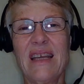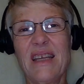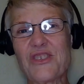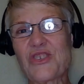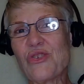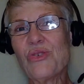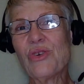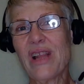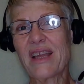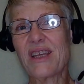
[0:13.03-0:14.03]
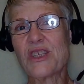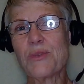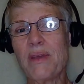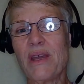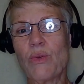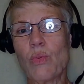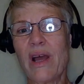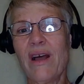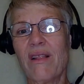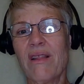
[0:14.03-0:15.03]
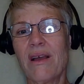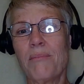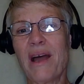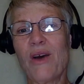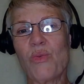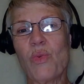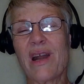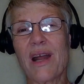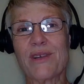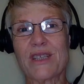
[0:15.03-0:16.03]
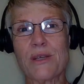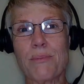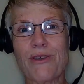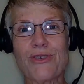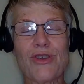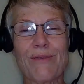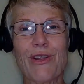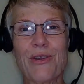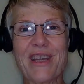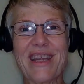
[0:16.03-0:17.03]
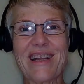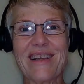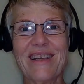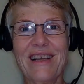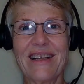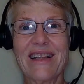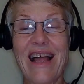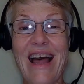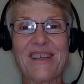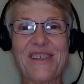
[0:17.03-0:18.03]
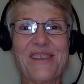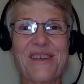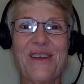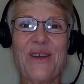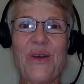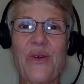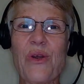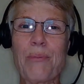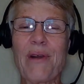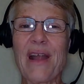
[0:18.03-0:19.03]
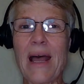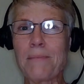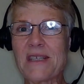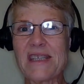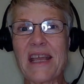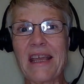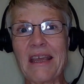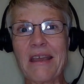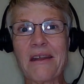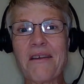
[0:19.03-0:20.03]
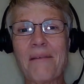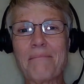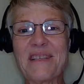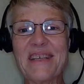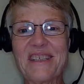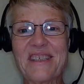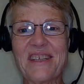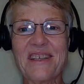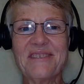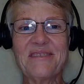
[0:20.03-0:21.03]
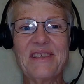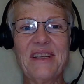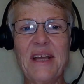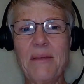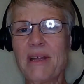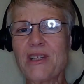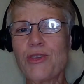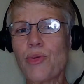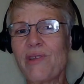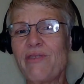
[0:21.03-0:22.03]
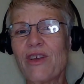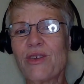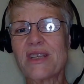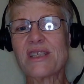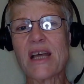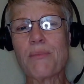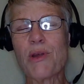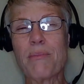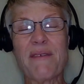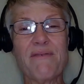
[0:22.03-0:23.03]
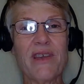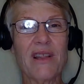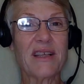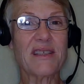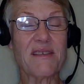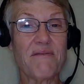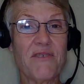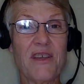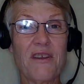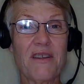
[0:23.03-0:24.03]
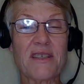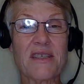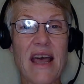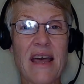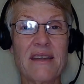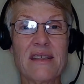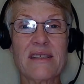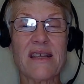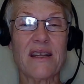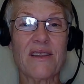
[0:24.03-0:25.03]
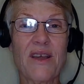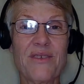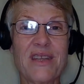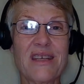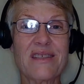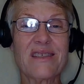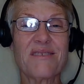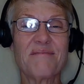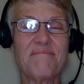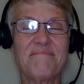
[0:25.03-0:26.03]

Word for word: In school, I could speak well about what I was supposed to have learned in class, or perhaps singing in a competition, but to reveal to someone my feelings of fear and sadness and aloneness,